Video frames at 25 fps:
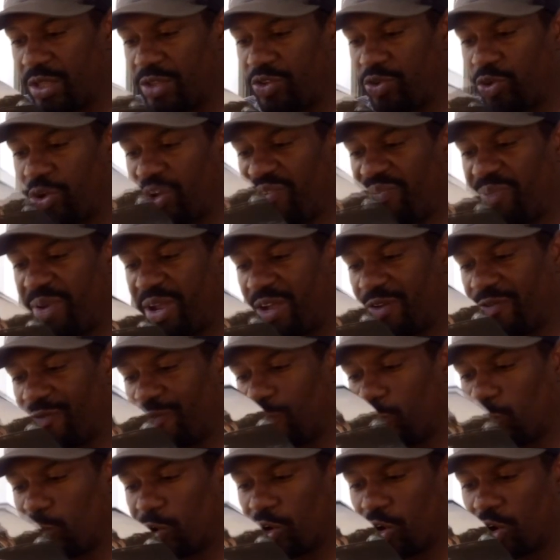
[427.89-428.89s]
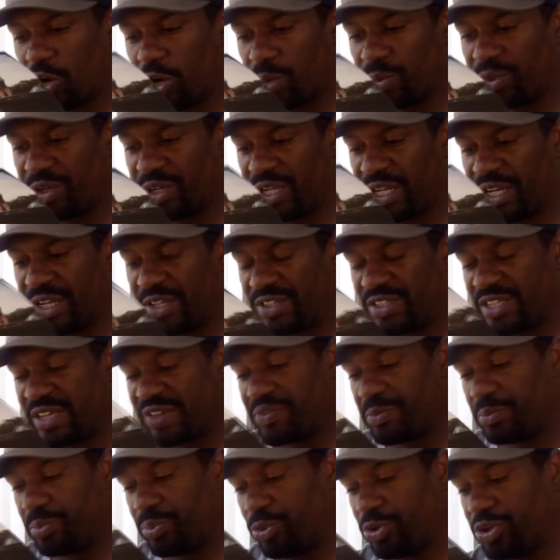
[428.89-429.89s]
12-pound fluorocarbon, and a
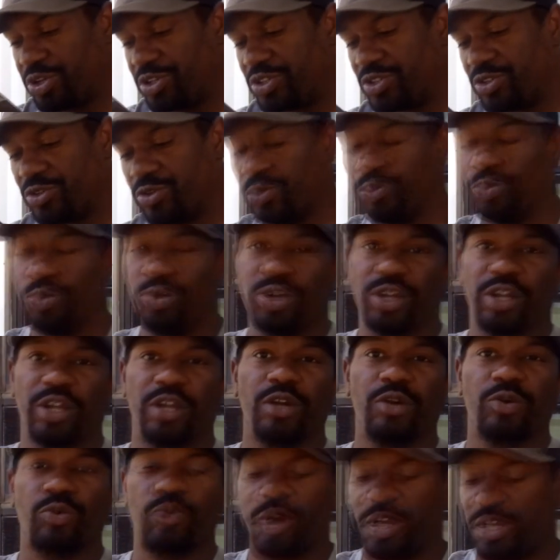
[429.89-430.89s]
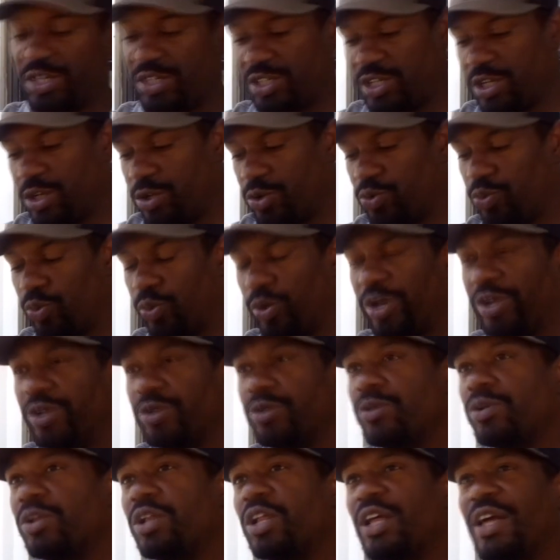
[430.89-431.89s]
7.2-to-1 gear ratio
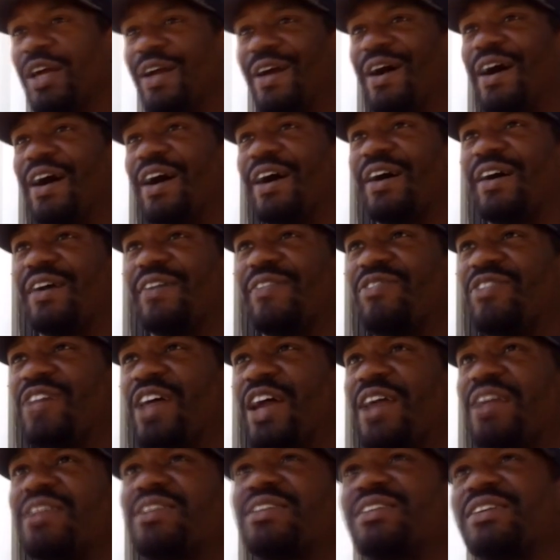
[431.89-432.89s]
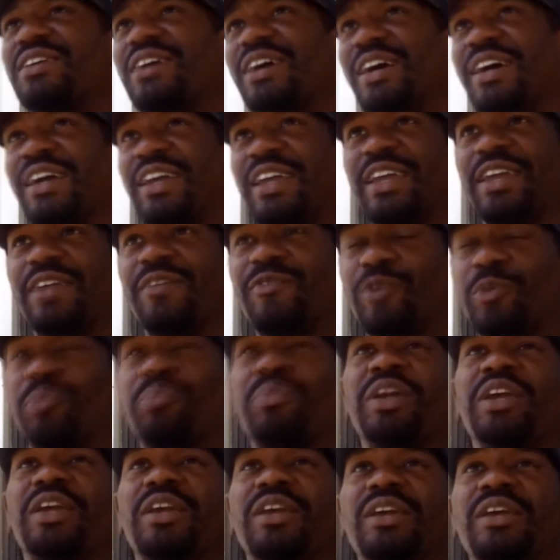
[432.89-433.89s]
reel. That, again, for
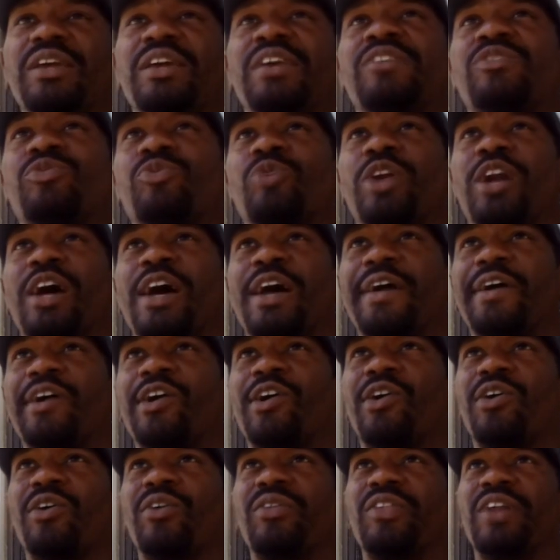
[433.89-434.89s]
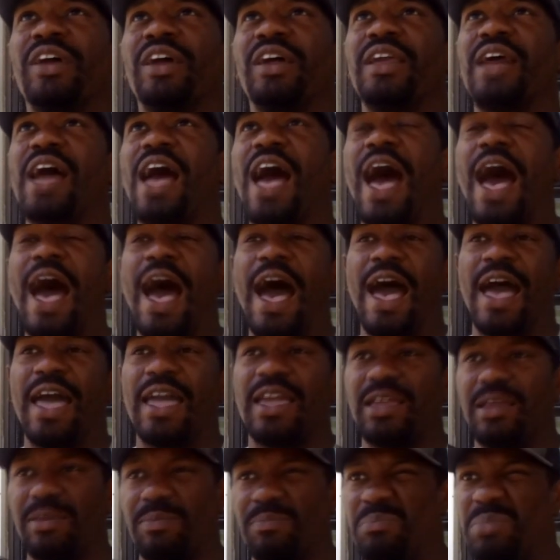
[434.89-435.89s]
me, is what I call that
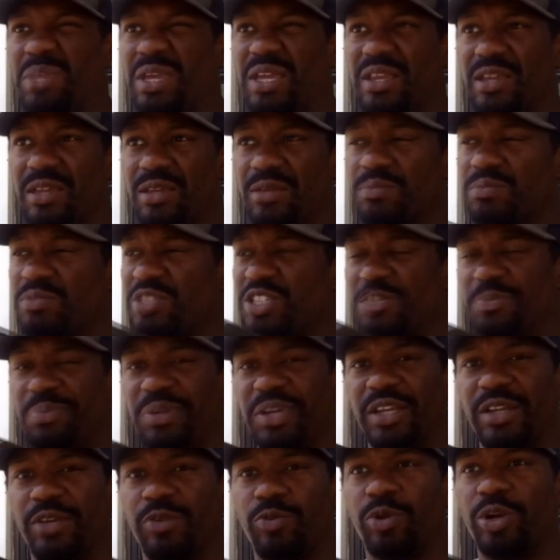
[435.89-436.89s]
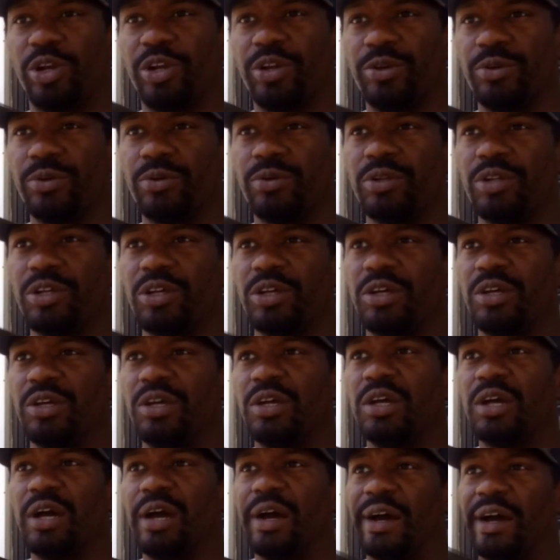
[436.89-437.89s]
high medium speed reel.
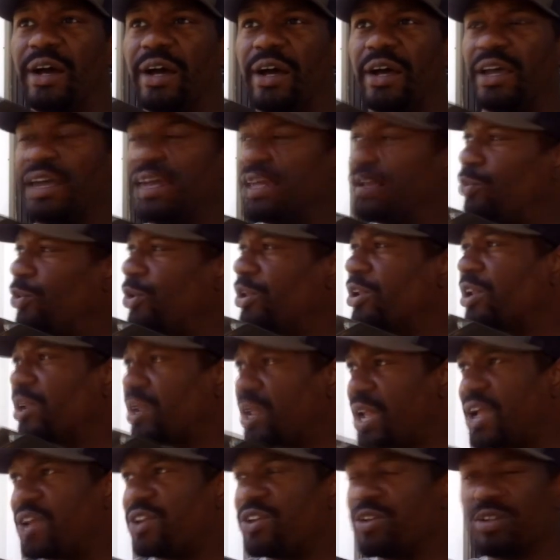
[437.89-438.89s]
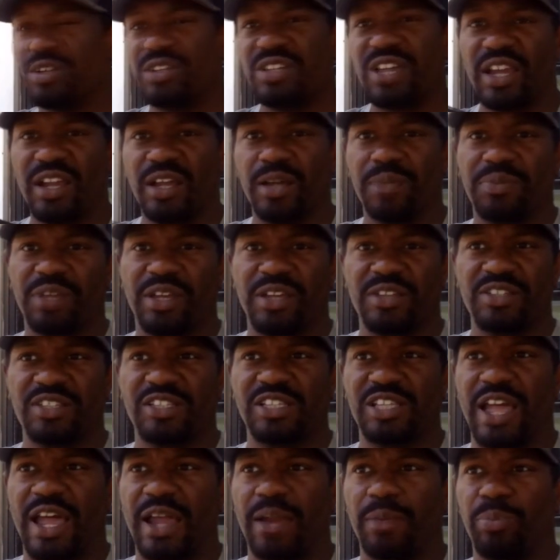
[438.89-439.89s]
It will allow you to take up that
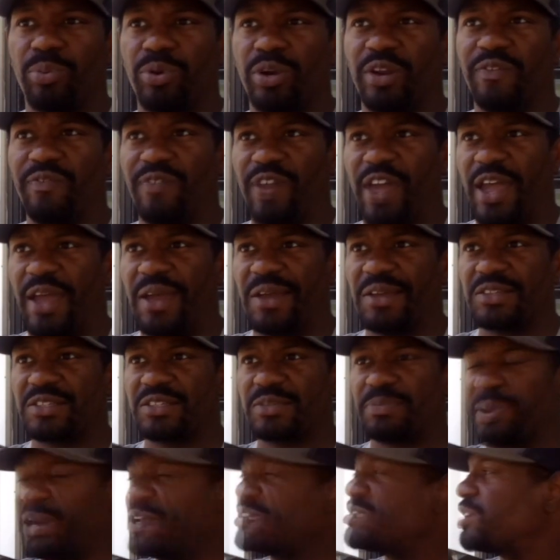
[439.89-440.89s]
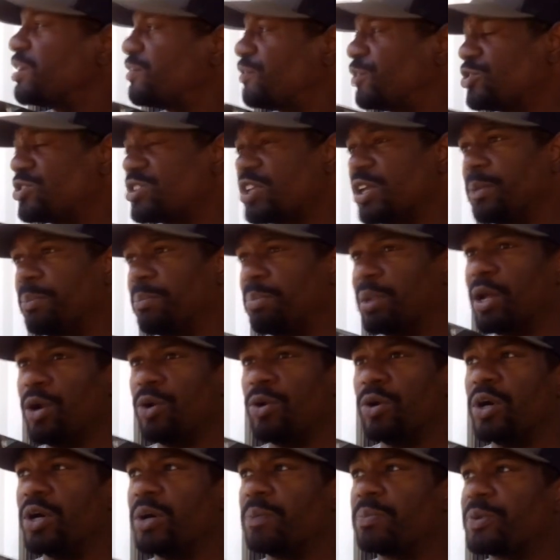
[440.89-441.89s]
slack pretty fast, especially if you see a
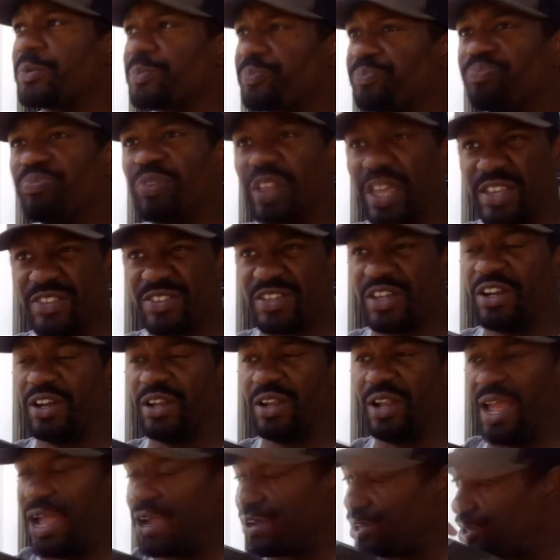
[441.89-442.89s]
blow up. It's going to allow